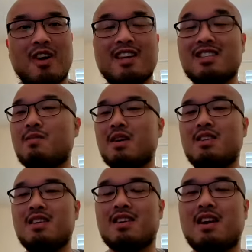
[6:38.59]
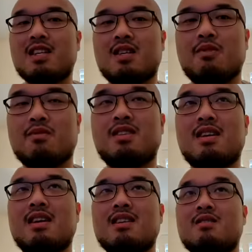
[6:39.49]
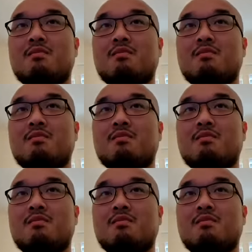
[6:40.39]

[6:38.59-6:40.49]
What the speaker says: and especially in the hospital settings,